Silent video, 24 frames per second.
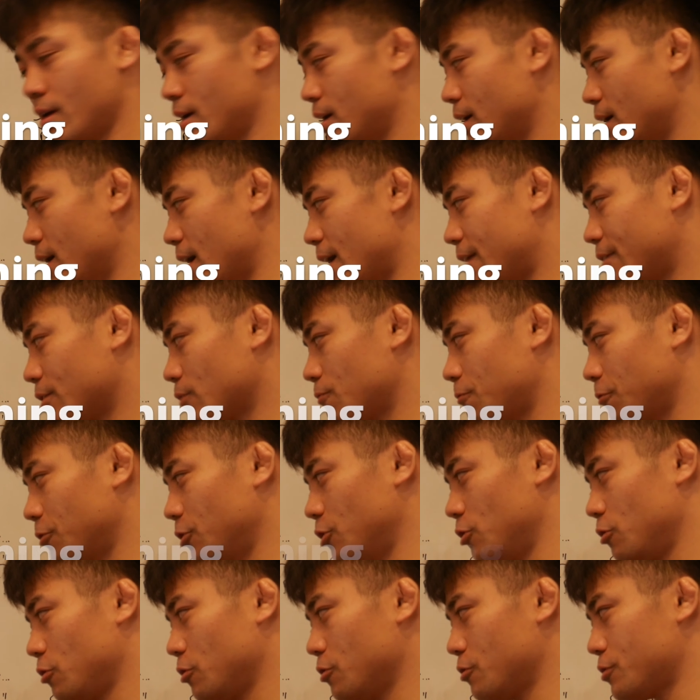And for
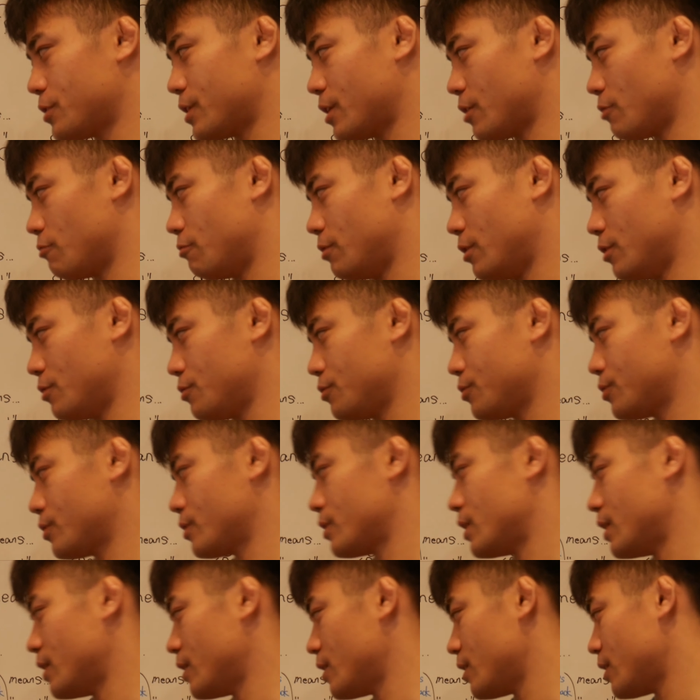losing, we use
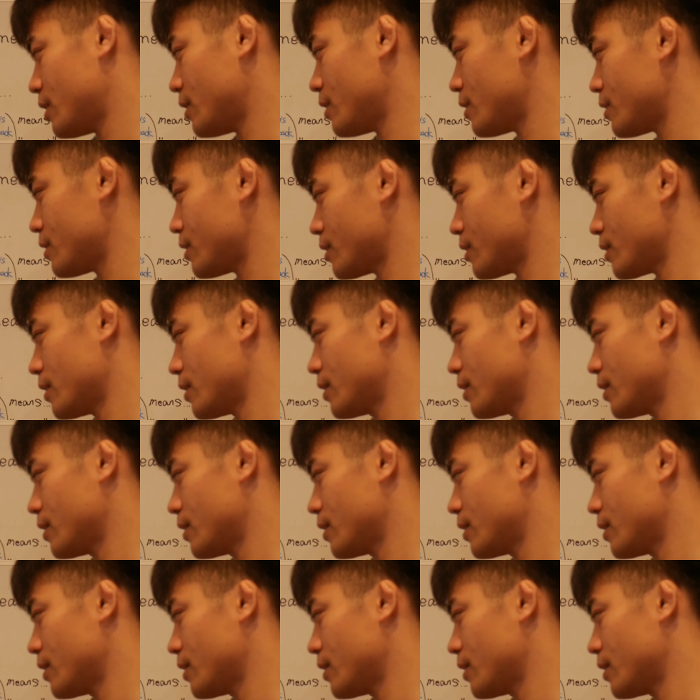this.